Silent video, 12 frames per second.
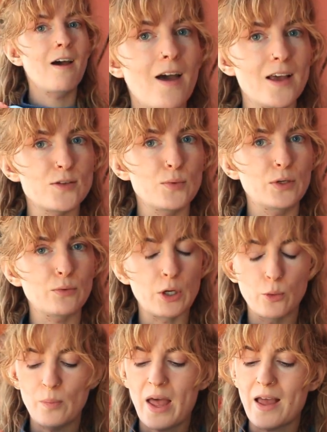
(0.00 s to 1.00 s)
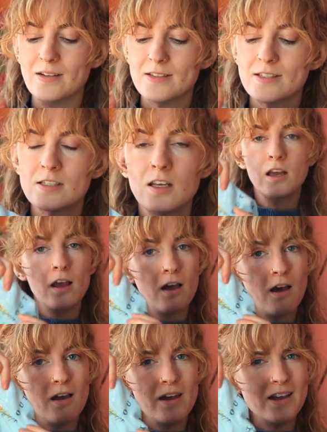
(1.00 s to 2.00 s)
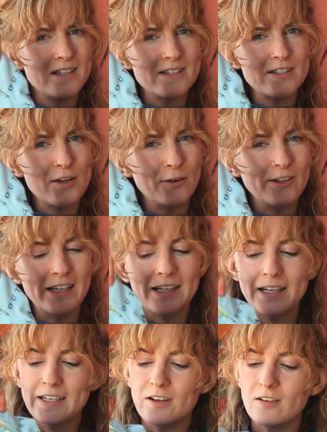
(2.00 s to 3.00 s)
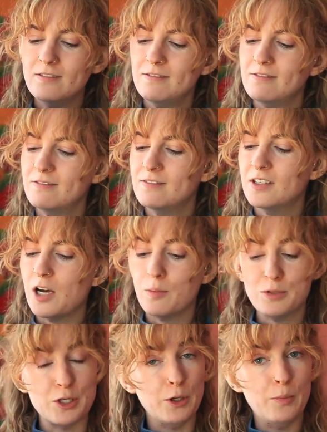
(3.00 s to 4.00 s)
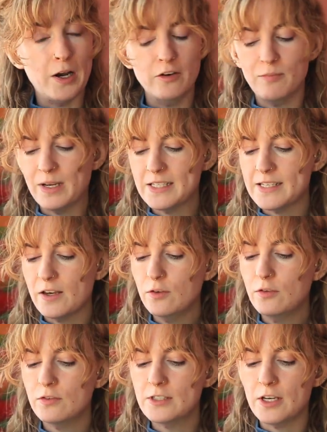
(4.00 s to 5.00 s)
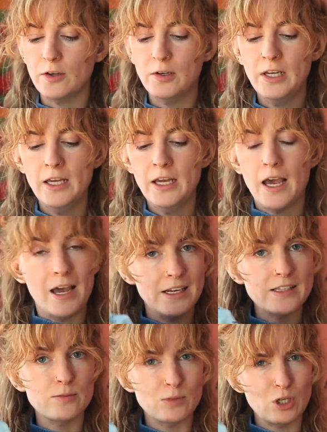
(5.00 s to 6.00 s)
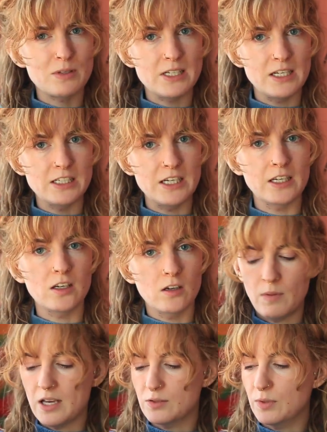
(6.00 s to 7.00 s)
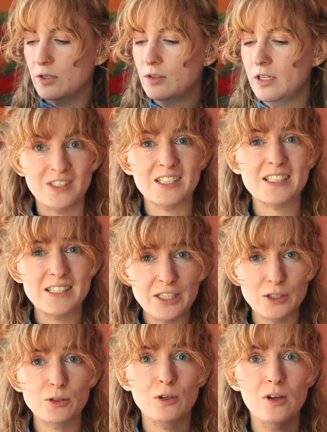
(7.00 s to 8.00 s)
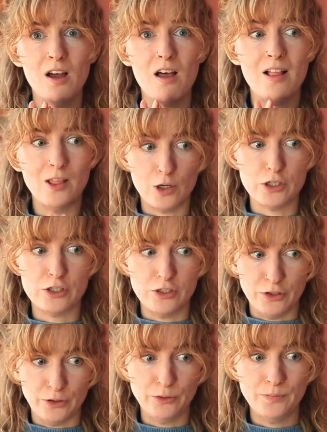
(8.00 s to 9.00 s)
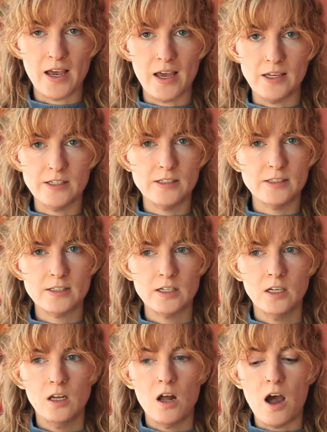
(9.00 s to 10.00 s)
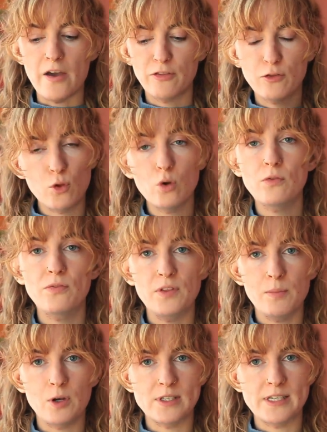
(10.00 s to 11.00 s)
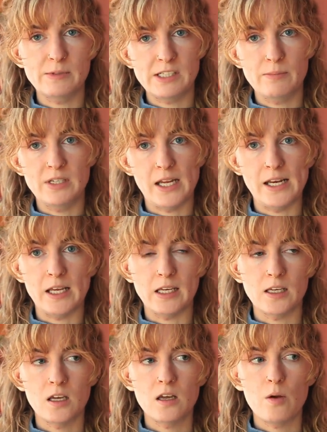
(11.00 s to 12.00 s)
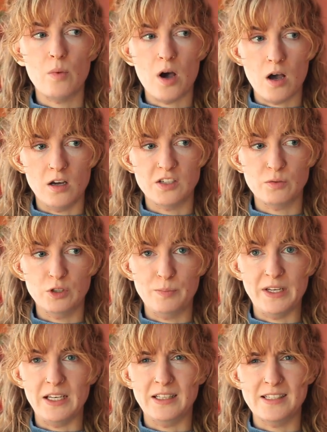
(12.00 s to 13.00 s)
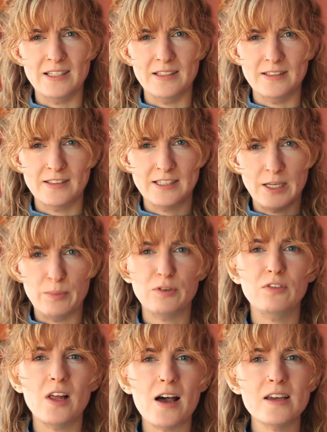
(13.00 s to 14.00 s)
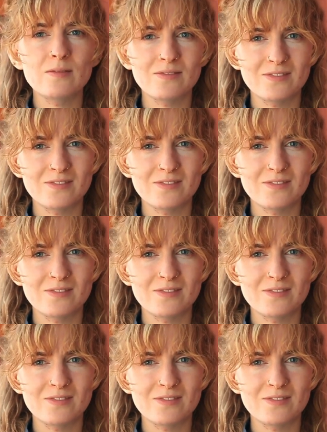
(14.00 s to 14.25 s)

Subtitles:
as with real pants, is so neatly done. I'm so proud of myself. So I did some top stitching as well. There's still a lot to do, and I thought the most intimidating part would be the zipper fly,